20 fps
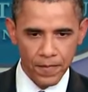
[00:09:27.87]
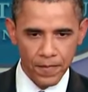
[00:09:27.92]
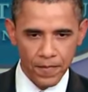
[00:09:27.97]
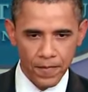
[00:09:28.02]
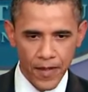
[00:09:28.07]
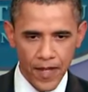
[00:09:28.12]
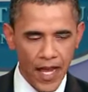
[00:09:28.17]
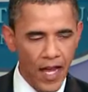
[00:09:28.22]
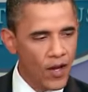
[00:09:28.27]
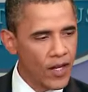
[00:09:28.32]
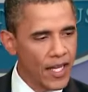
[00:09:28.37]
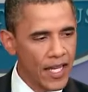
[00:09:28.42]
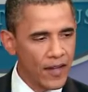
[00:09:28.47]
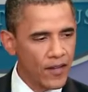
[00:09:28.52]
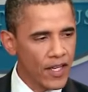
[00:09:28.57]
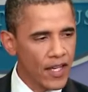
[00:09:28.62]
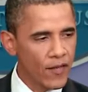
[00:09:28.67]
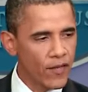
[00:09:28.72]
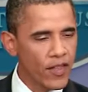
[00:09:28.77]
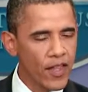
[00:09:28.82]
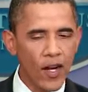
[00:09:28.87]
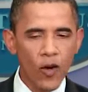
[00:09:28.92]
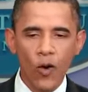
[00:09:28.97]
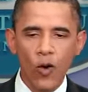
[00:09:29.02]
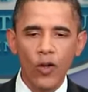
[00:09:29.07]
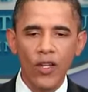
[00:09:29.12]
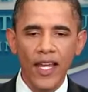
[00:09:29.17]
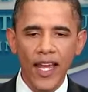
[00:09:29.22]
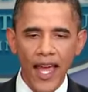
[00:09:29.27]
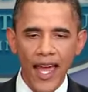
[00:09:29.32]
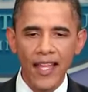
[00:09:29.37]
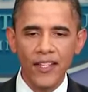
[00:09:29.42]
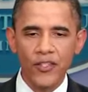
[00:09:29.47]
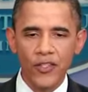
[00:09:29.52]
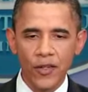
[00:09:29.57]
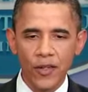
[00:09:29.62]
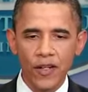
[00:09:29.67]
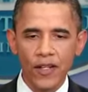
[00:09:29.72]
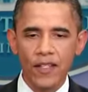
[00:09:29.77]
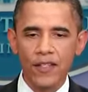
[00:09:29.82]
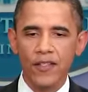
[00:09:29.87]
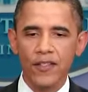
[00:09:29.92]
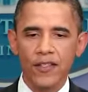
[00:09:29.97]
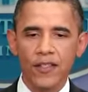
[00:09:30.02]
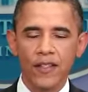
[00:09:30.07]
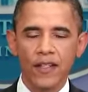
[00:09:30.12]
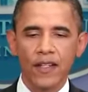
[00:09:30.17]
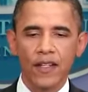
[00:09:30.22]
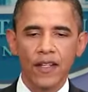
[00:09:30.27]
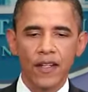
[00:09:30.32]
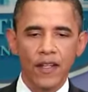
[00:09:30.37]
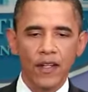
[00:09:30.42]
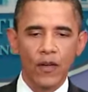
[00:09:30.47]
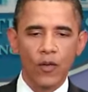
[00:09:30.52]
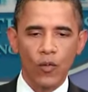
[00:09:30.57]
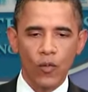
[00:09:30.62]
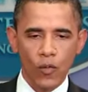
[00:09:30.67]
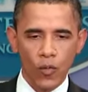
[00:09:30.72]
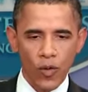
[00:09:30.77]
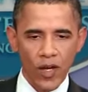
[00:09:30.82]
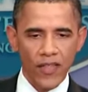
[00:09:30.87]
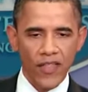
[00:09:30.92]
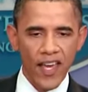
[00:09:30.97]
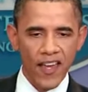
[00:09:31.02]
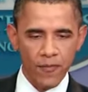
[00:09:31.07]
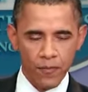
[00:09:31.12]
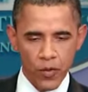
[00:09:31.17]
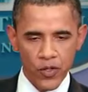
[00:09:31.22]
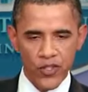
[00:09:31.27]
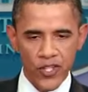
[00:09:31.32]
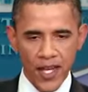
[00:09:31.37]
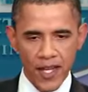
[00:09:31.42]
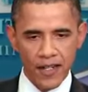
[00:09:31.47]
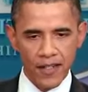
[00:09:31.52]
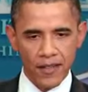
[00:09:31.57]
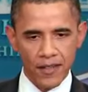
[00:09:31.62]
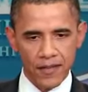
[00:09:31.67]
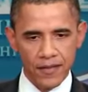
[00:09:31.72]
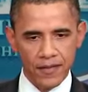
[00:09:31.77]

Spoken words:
Now, if their only answer is what they've presented,